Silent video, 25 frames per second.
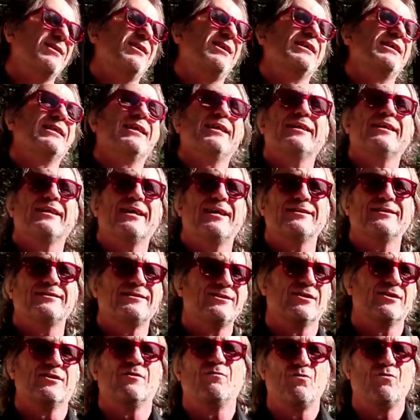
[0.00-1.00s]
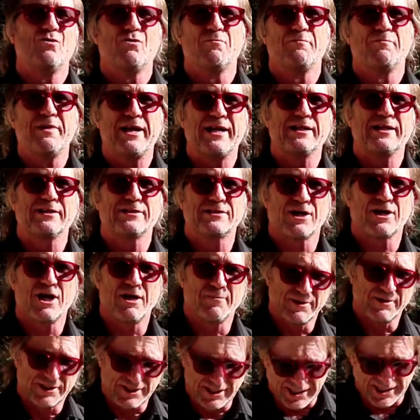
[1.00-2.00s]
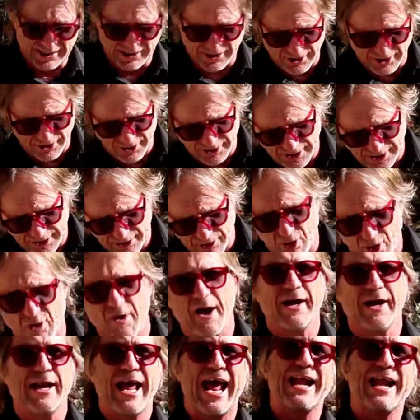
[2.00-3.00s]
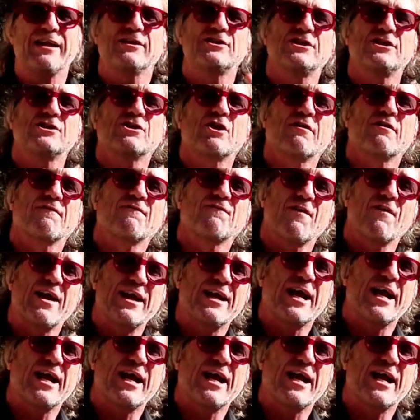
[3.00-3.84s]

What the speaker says: I don't know, she's got a warm bed inside, but she doesn't use it. All right, and she's got a friend